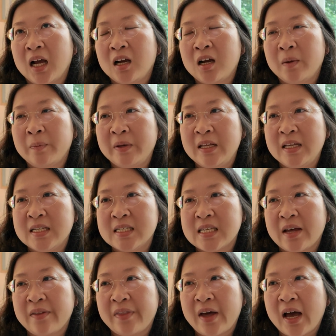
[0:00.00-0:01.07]
companies
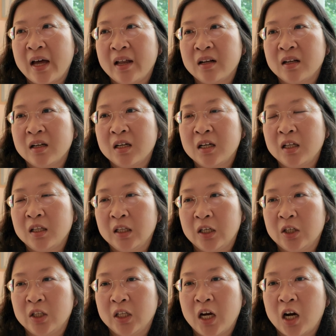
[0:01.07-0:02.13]
that
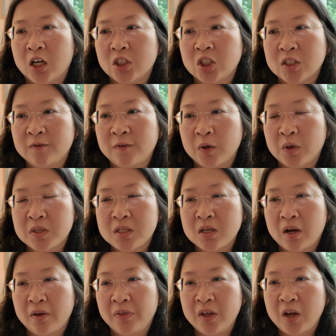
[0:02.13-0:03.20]
clearly are just focused
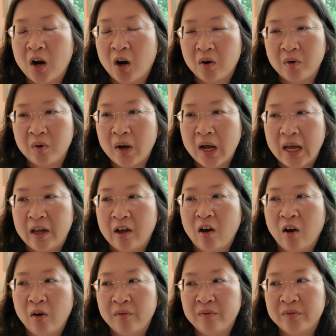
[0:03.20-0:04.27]
on the ROI
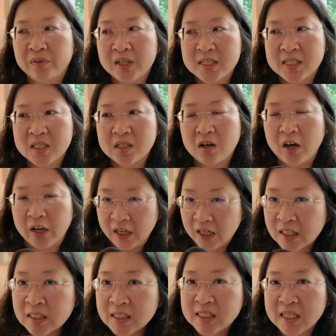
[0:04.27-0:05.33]
of this
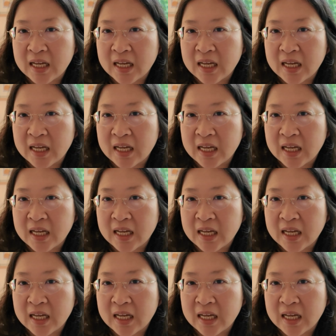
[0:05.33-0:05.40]
audience,